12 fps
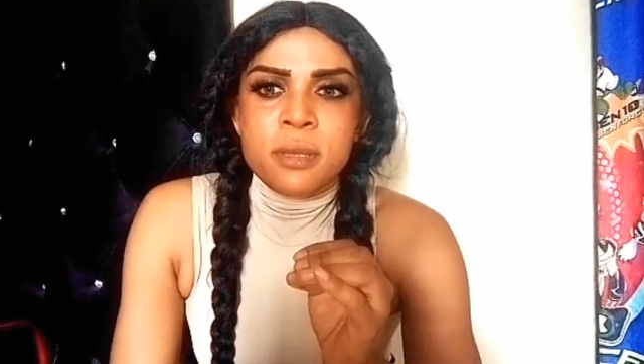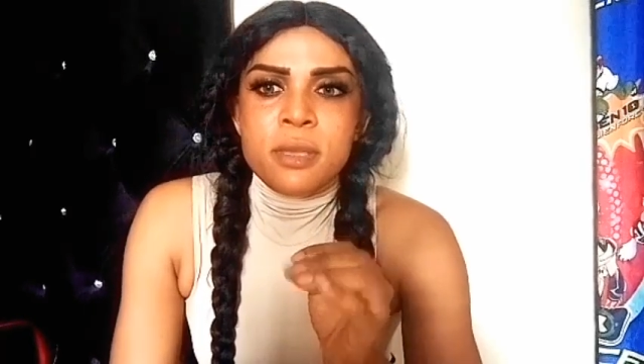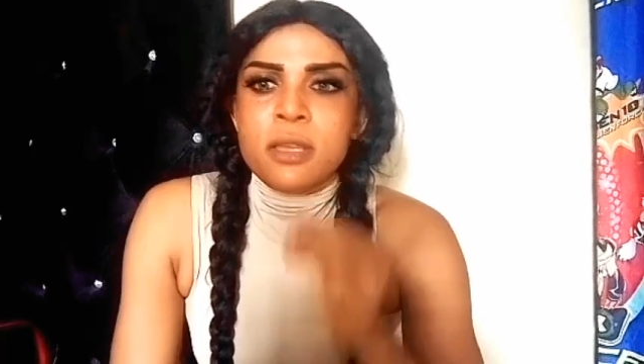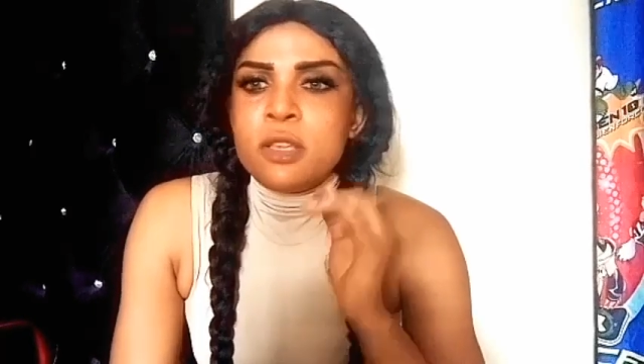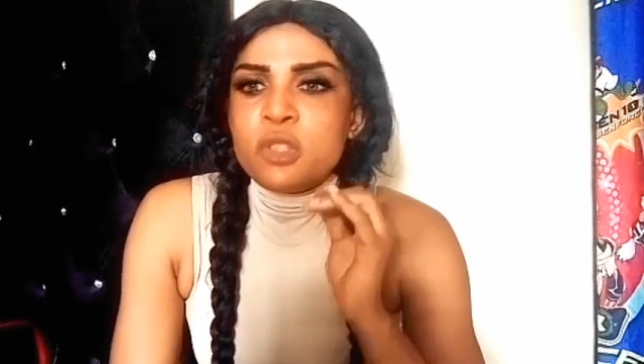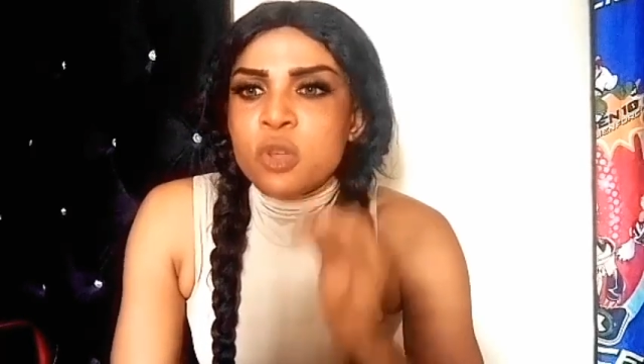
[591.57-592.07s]

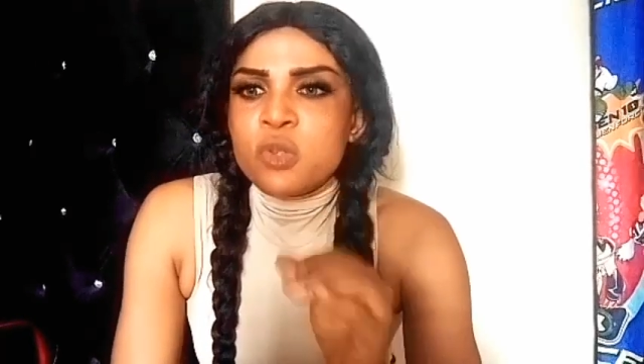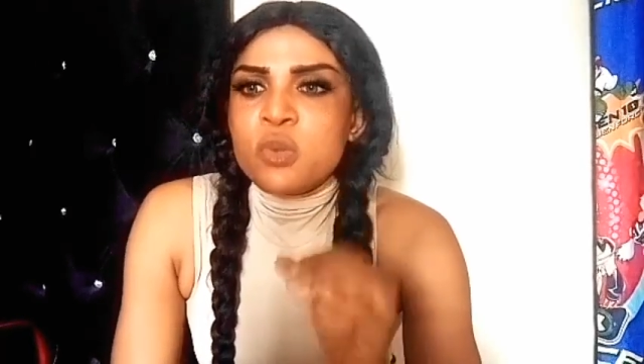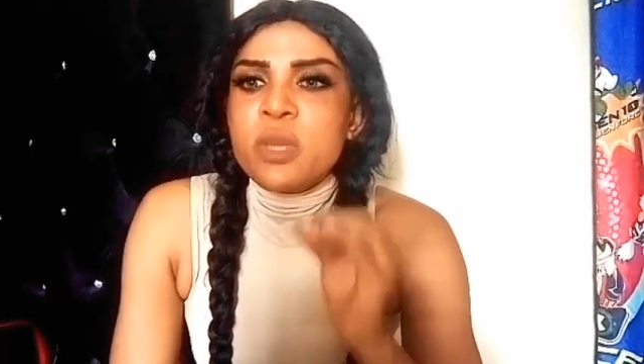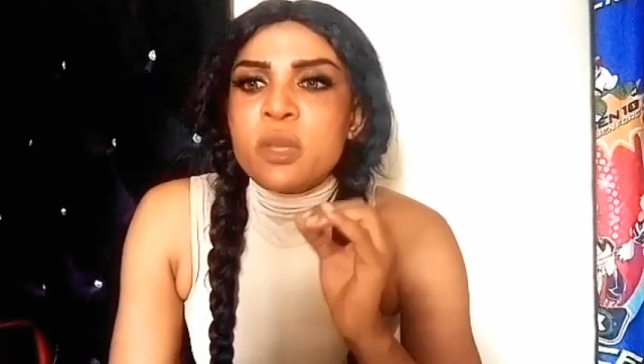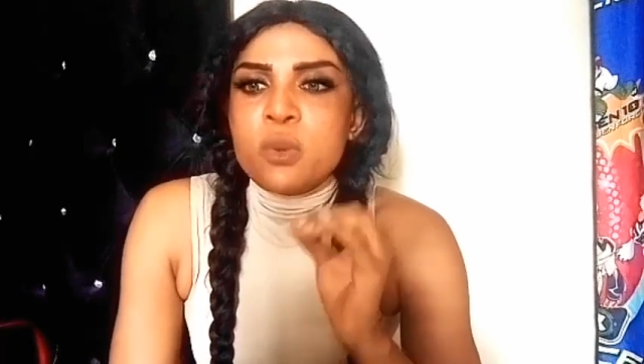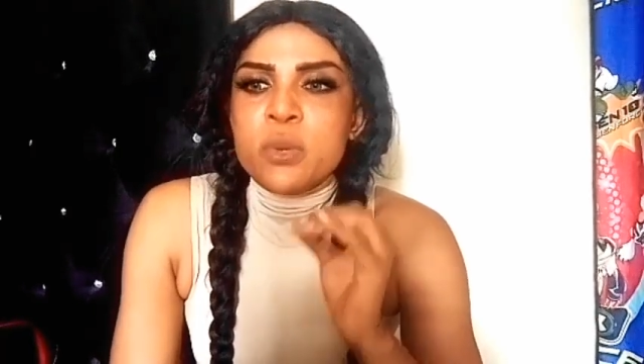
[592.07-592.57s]
It's also a
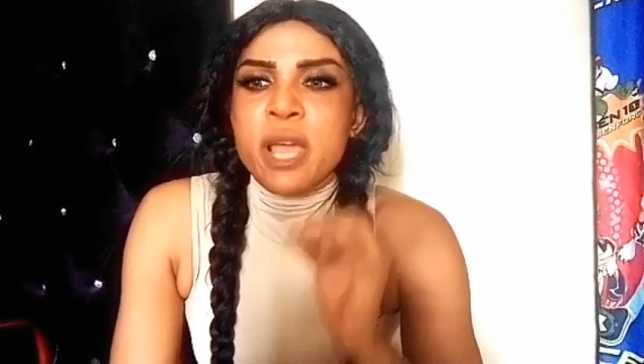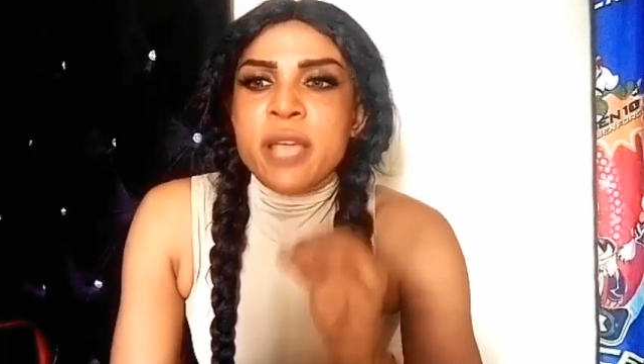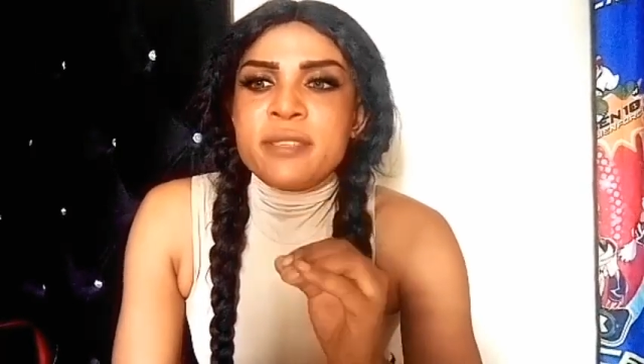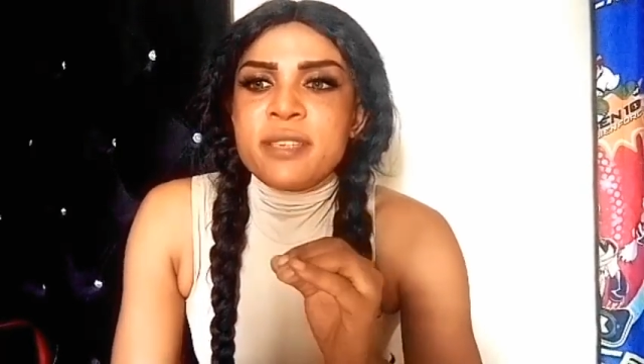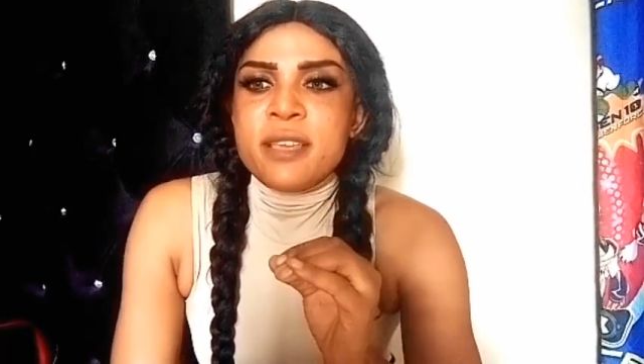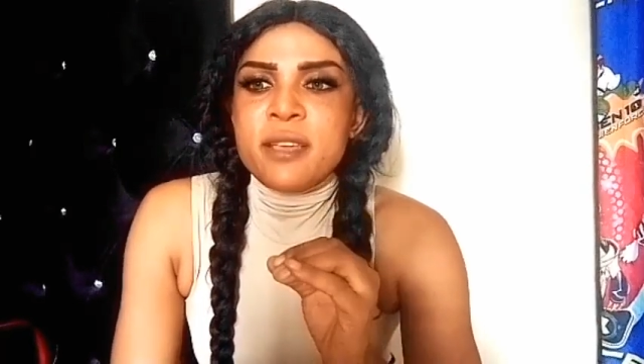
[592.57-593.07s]
good
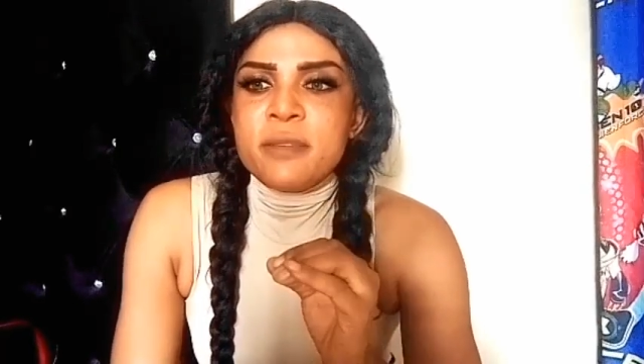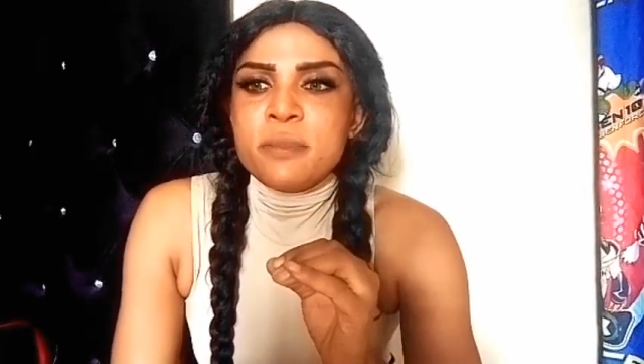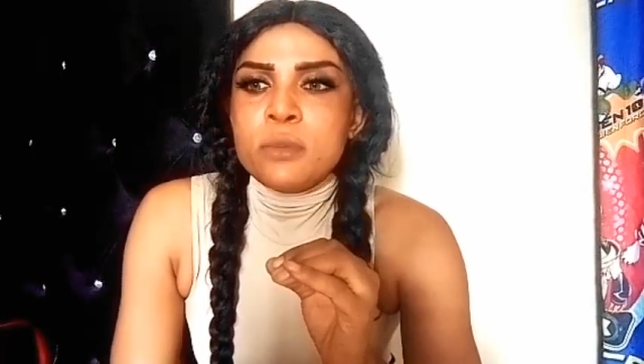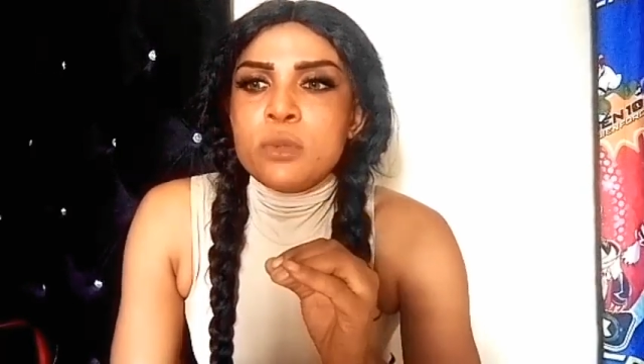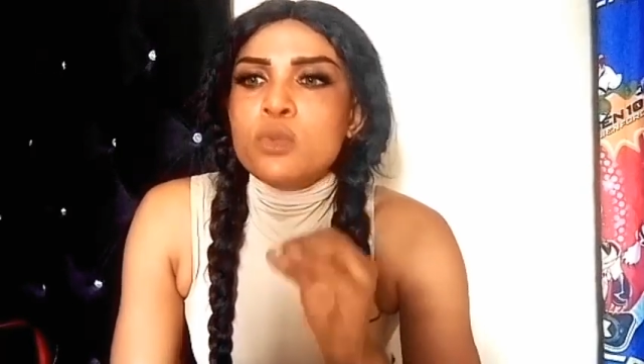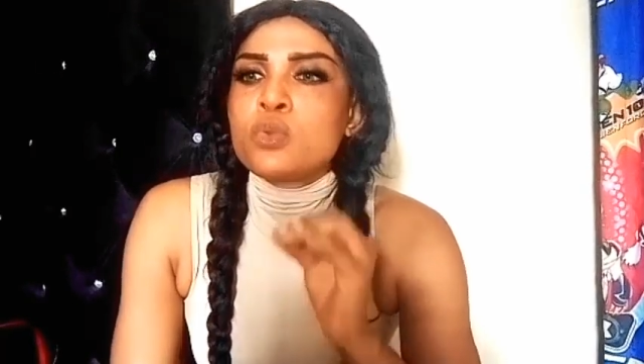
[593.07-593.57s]
idea
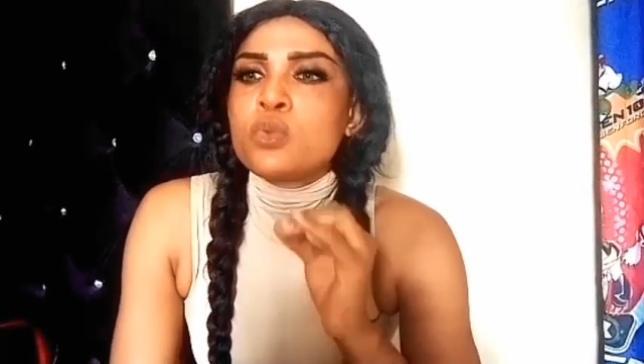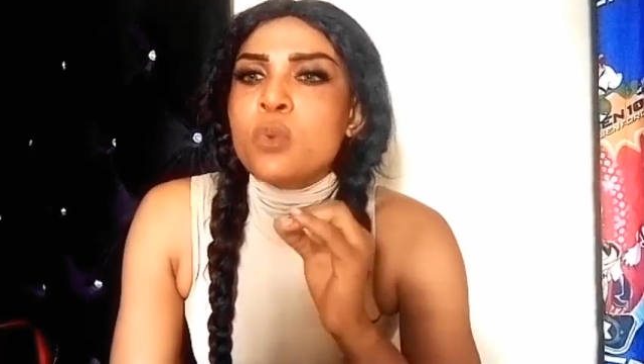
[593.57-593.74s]
to